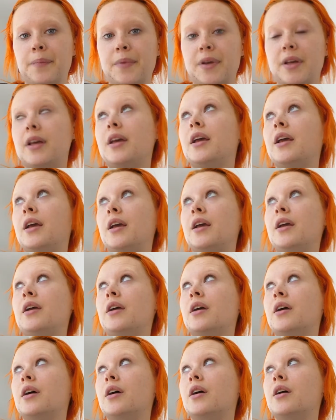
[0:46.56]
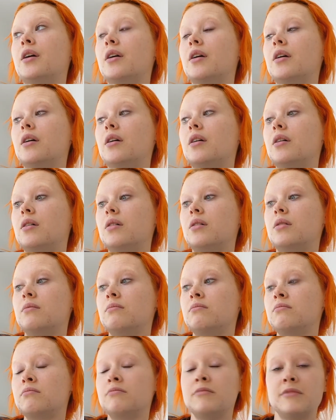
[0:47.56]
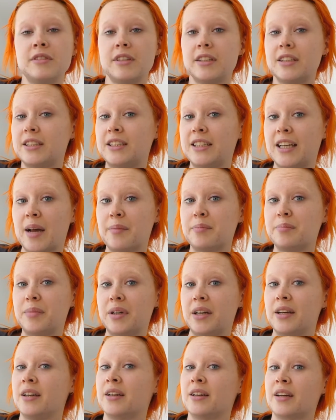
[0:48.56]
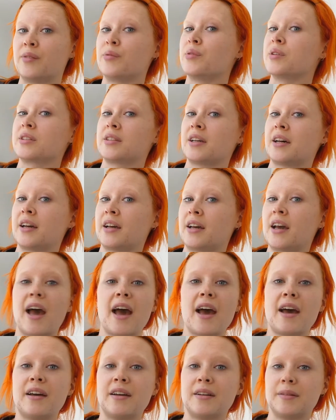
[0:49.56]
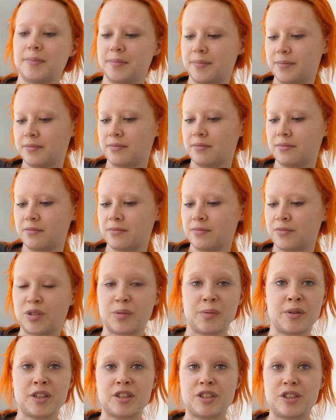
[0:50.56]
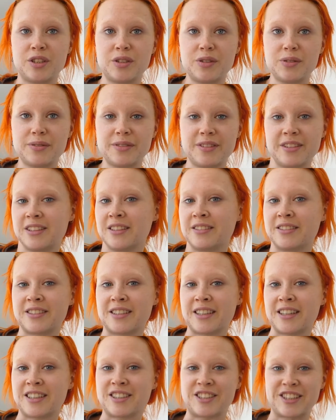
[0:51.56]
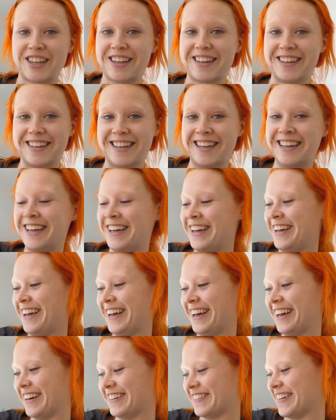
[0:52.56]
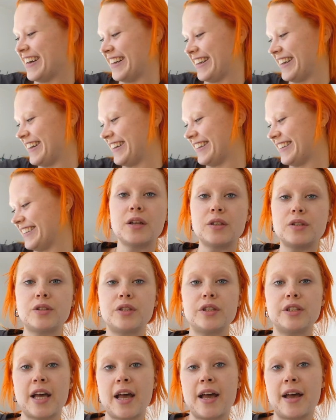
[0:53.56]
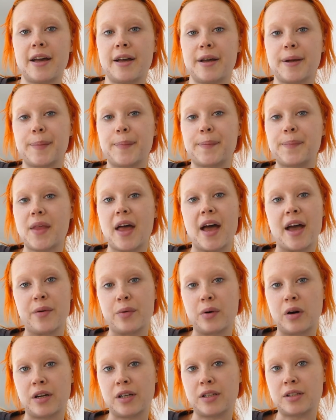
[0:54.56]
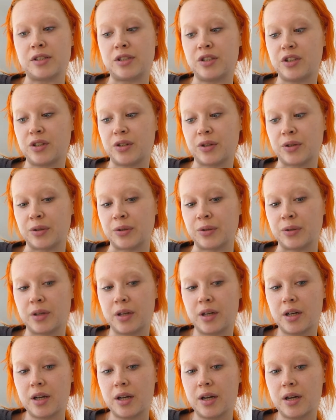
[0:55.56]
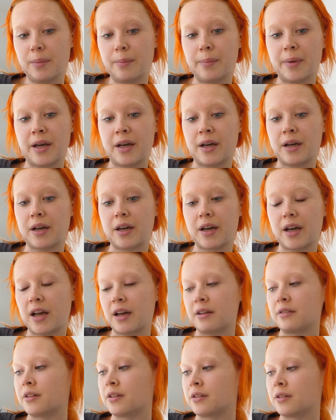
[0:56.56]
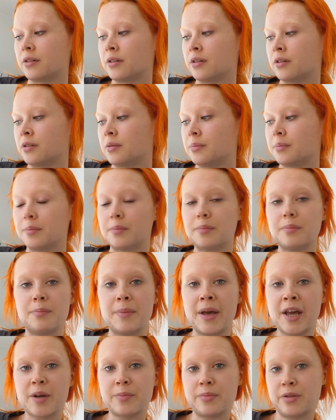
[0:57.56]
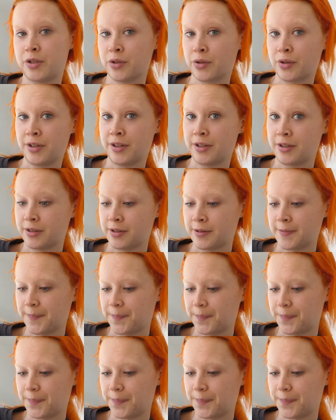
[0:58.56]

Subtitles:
He DM'd me and was like, hey, do you wanna shoot? And I was like, sure, why not? Today, I wanted to make a little makeup tutorial.